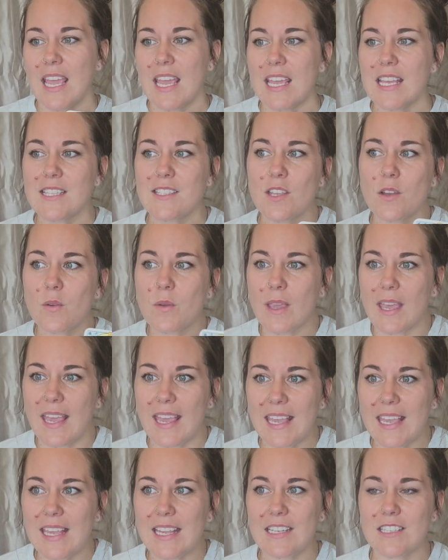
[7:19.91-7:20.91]
It's
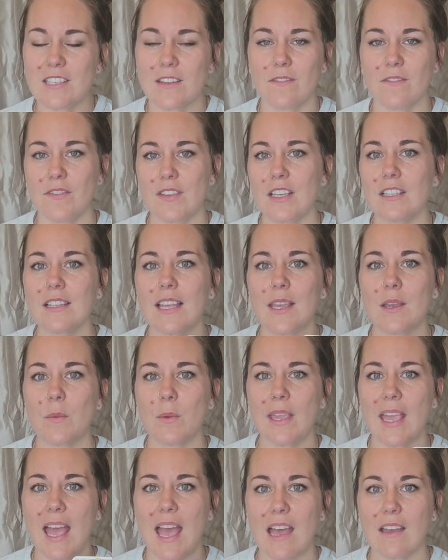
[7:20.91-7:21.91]
okay to feel like
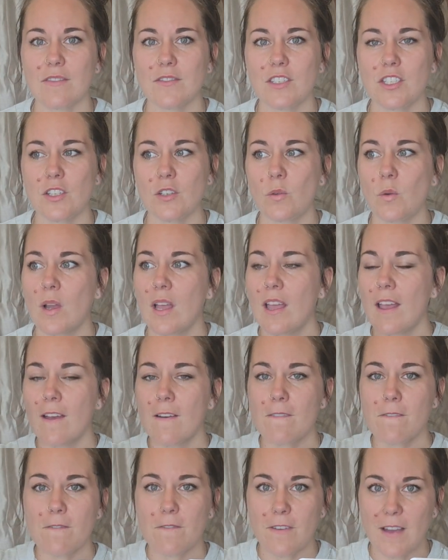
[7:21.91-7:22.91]
we have to
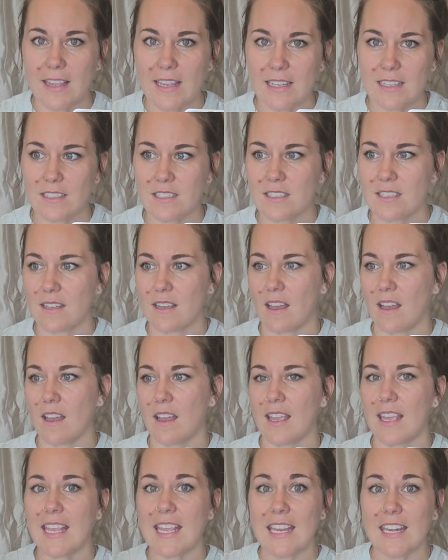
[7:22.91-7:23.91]
fight
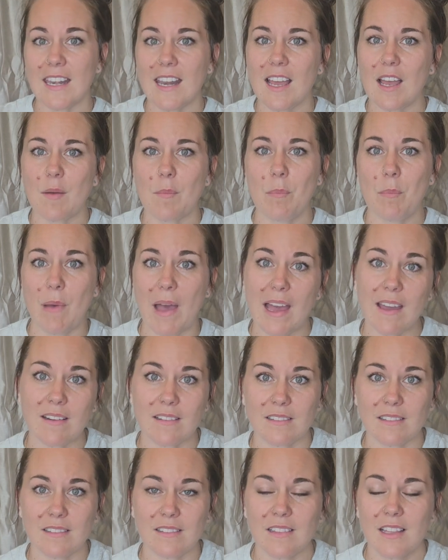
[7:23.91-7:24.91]
in a
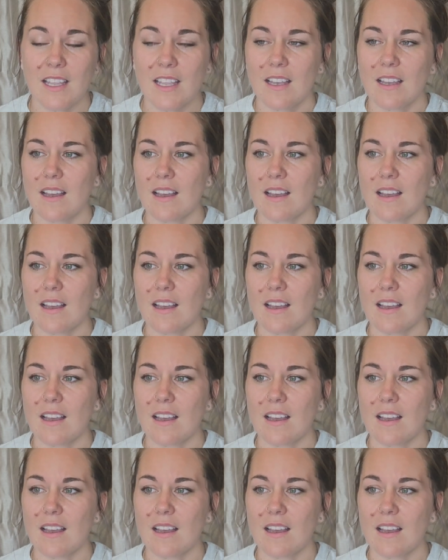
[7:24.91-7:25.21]
battle,